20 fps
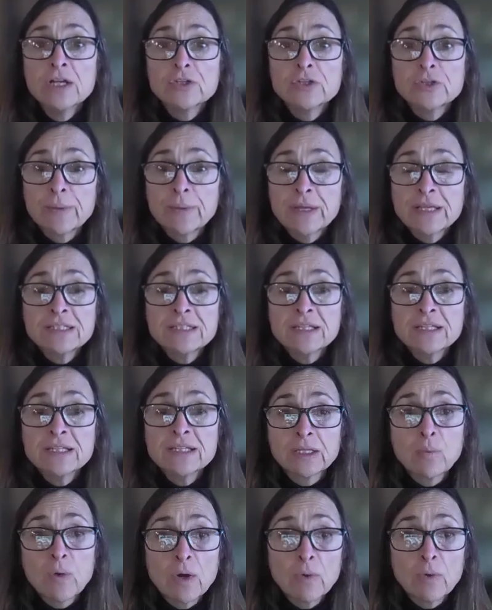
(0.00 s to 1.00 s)
So
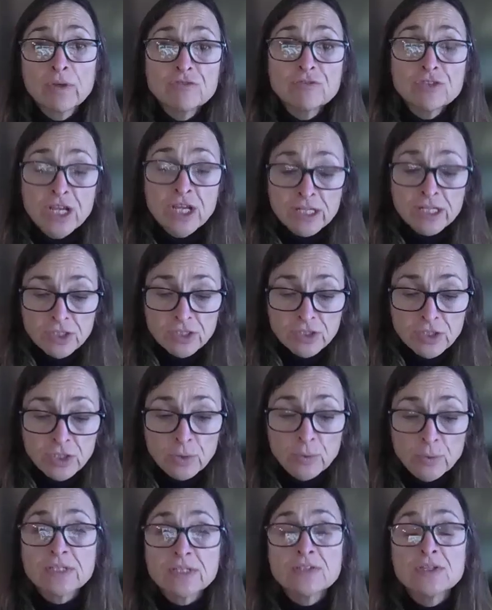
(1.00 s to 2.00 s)
basically what we've changed it
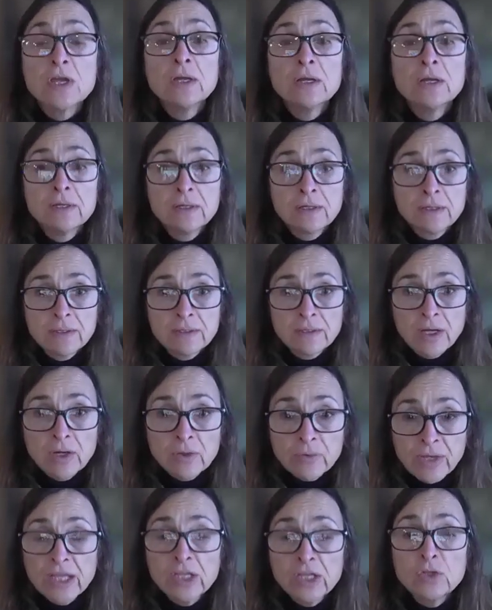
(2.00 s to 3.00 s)
to is,
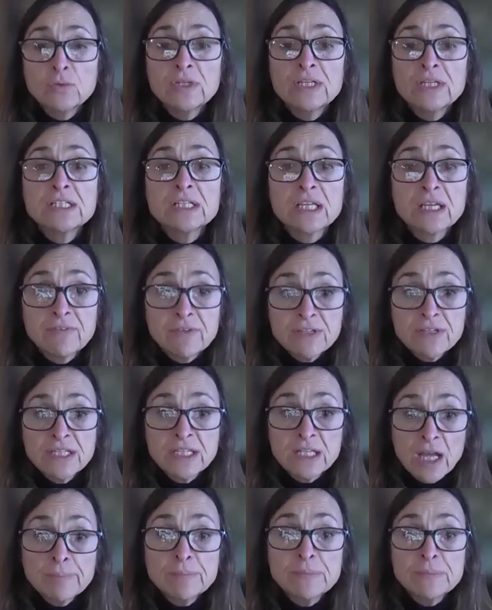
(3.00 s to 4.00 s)
okay, you need to give us
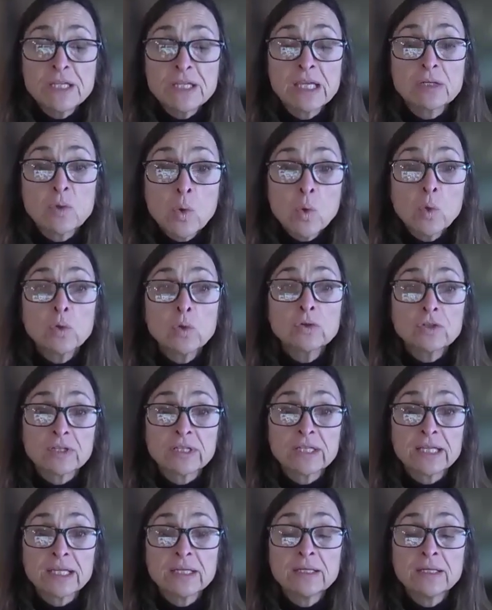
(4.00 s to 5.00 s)
an update
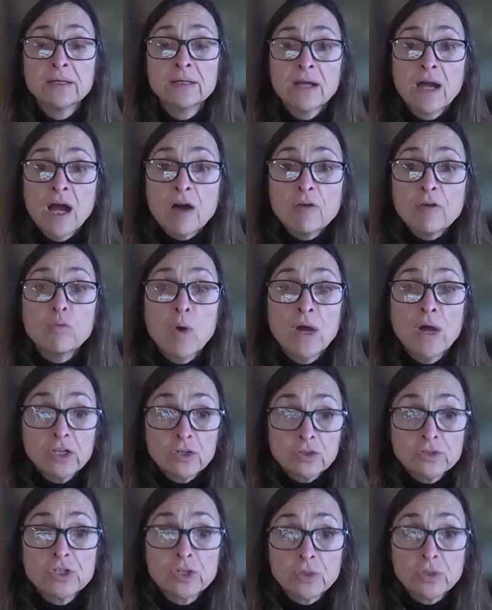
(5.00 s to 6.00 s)
quarterly of what
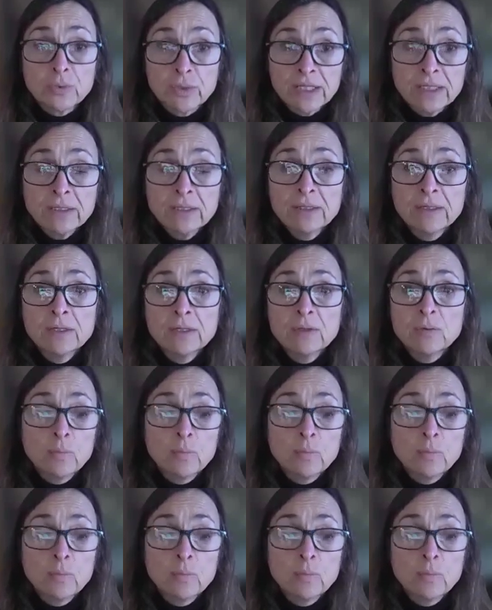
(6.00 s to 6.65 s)
you're doing.